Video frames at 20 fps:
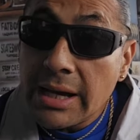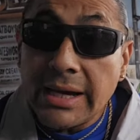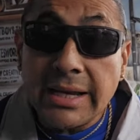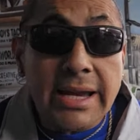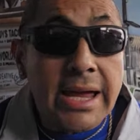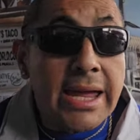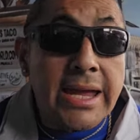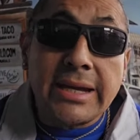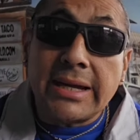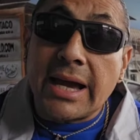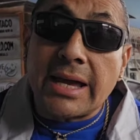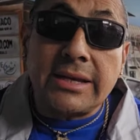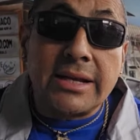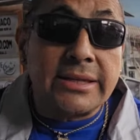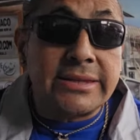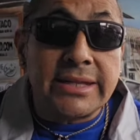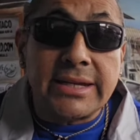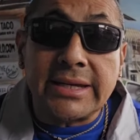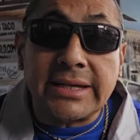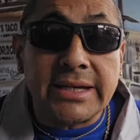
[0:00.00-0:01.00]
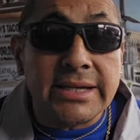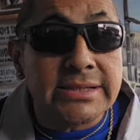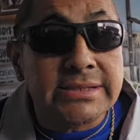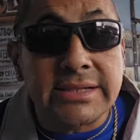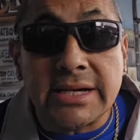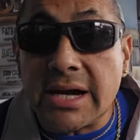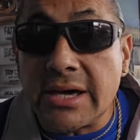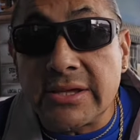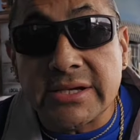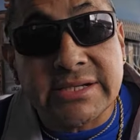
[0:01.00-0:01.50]
And I ain't got nothing against
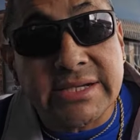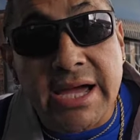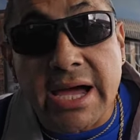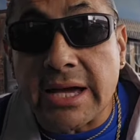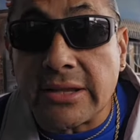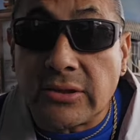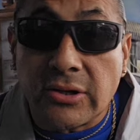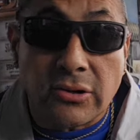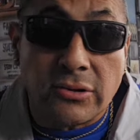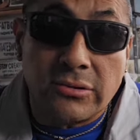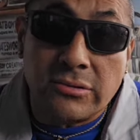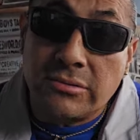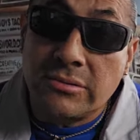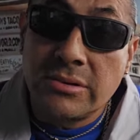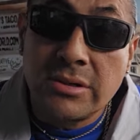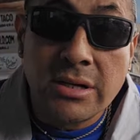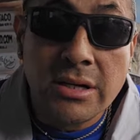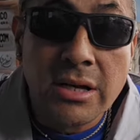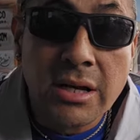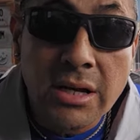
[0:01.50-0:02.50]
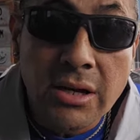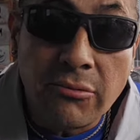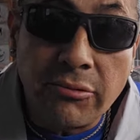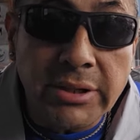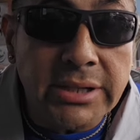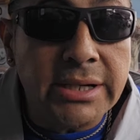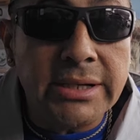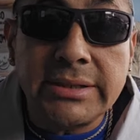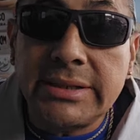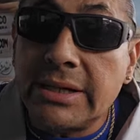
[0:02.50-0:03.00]
the other side, though.
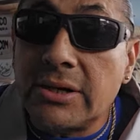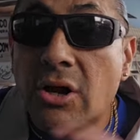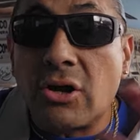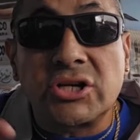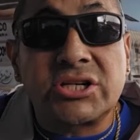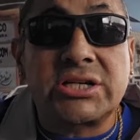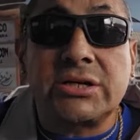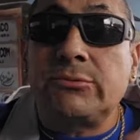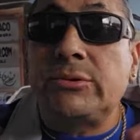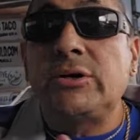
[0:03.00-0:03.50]
We didn't did all shit.